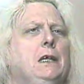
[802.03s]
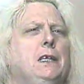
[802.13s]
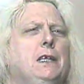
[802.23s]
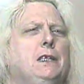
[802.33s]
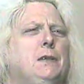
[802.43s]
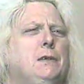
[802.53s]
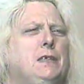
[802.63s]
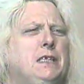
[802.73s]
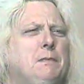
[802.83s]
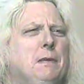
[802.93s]
And so,
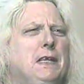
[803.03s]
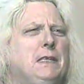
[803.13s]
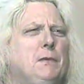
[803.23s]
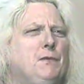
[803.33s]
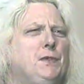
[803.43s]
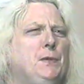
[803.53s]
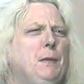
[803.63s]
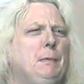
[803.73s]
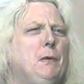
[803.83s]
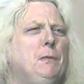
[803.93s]
because his body's built for two
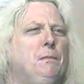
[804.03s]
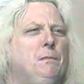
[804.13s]
people.